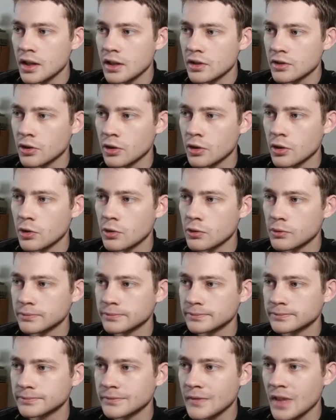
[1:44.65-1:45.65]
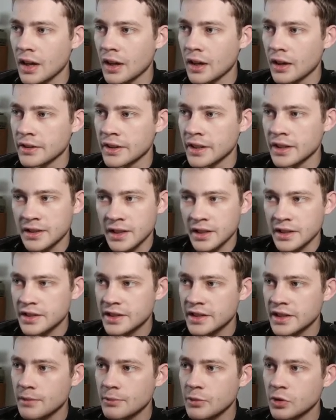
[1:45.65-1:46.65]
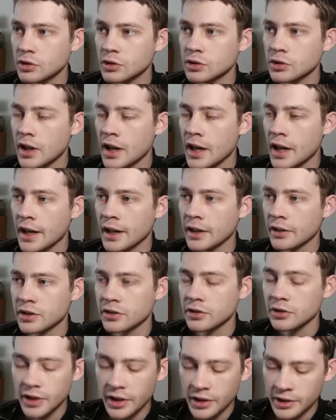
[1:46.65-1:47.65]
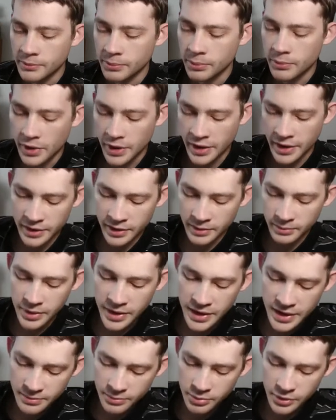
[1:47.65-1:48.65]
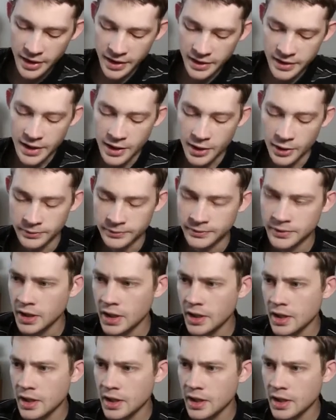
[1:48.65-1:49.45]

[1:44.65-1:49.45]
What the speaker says: So that does seem a little high. Let's look at the piece breakdown.